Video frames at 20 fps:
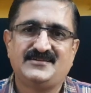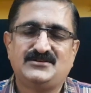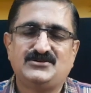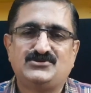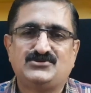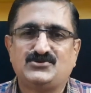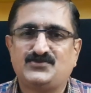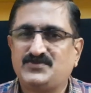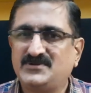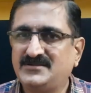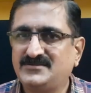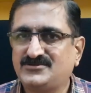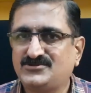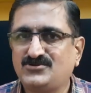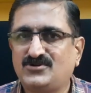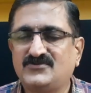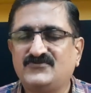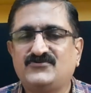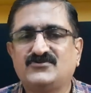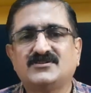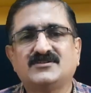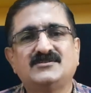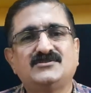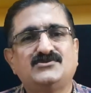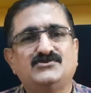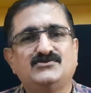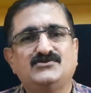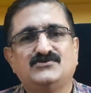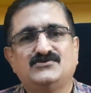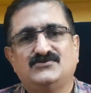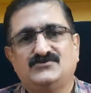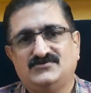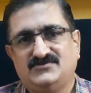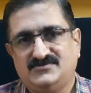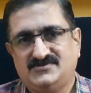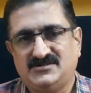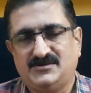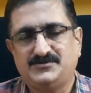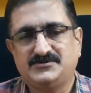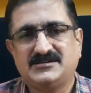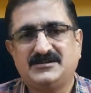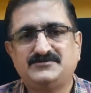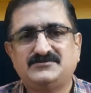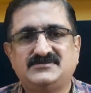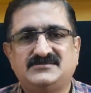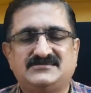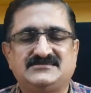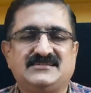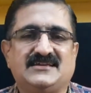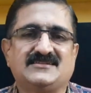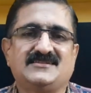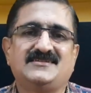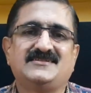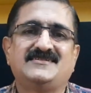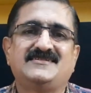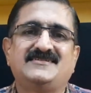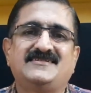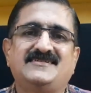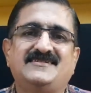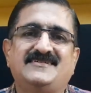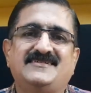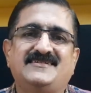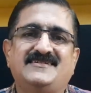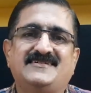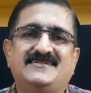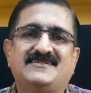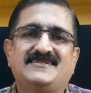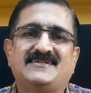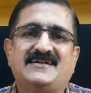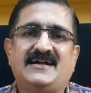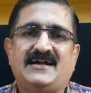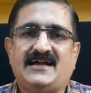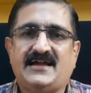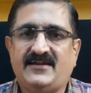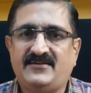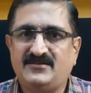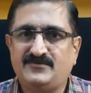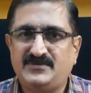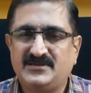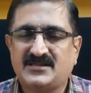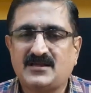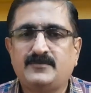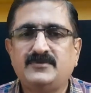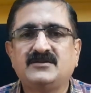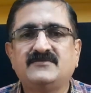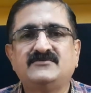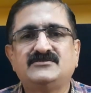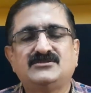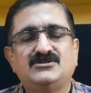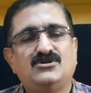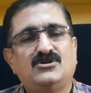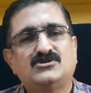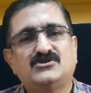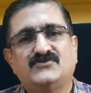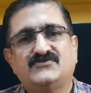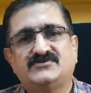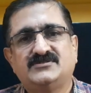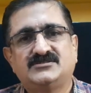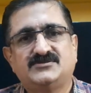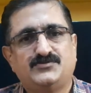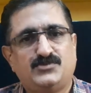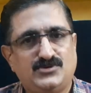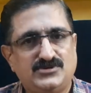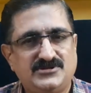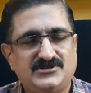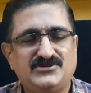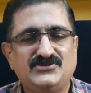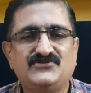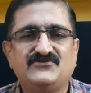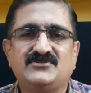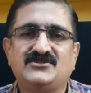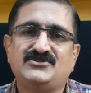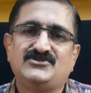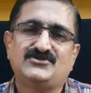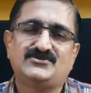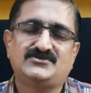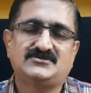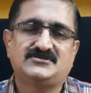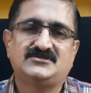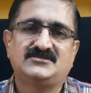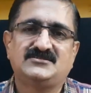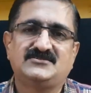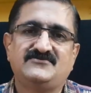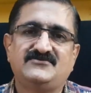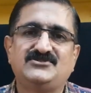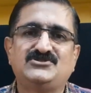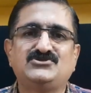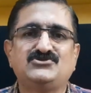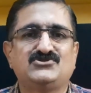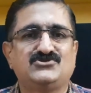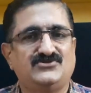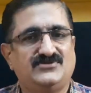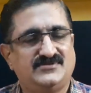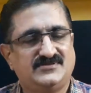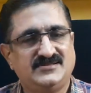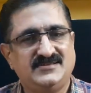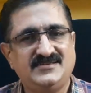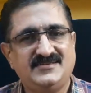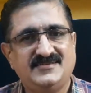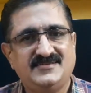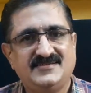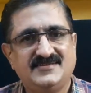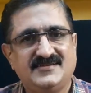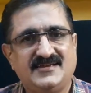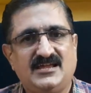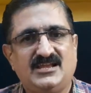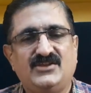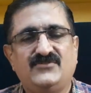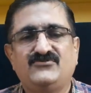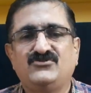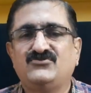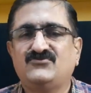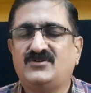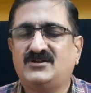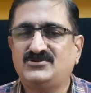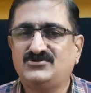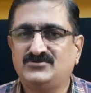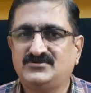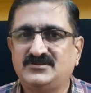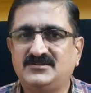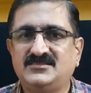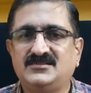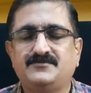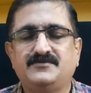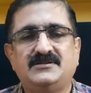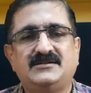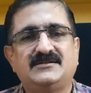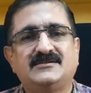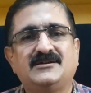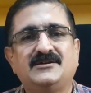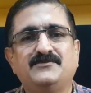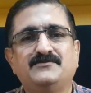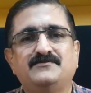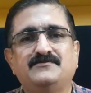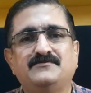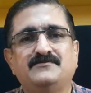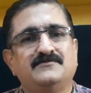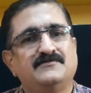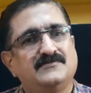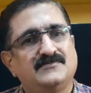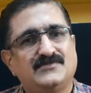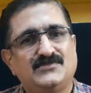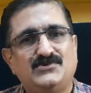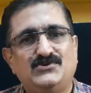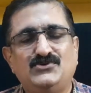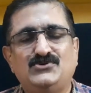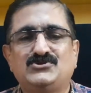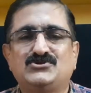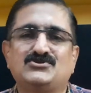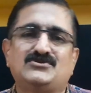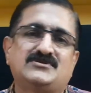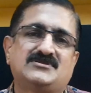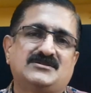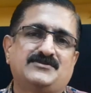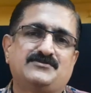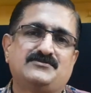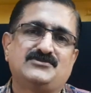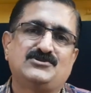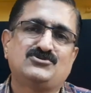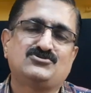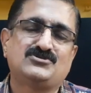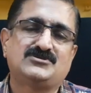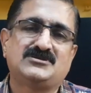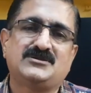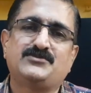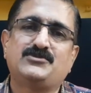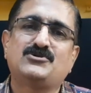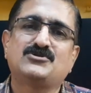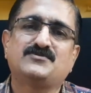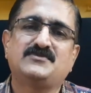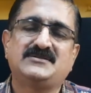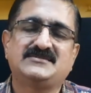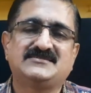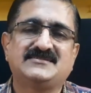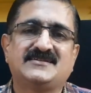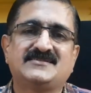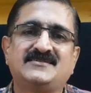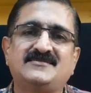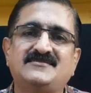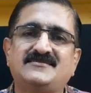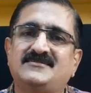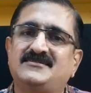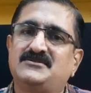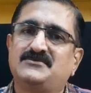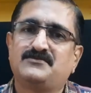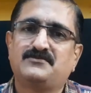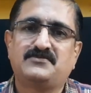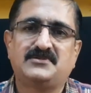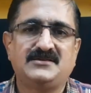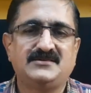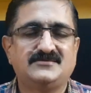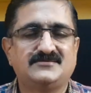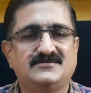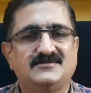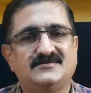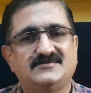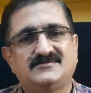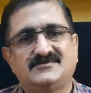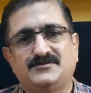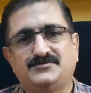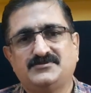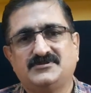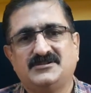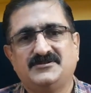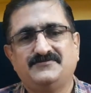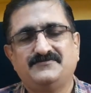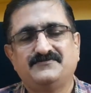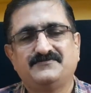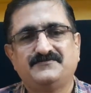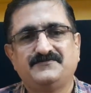So please don't forget to subscribe this channel. I will be coming with lot of such positive videos which you should see, and if you want to see them in time you should support my channel. Please subscribe.